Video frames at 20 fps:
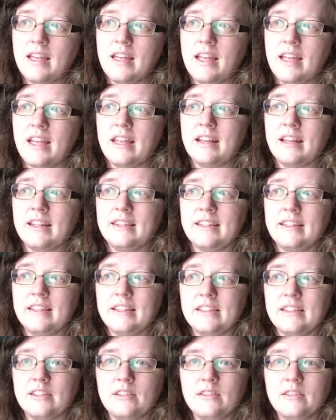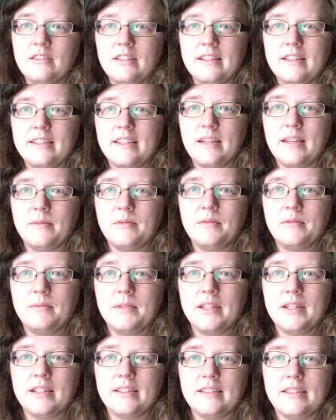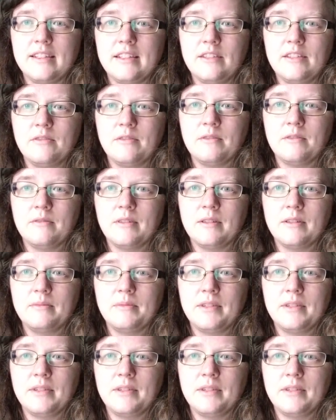and I think he's a good example because he grew up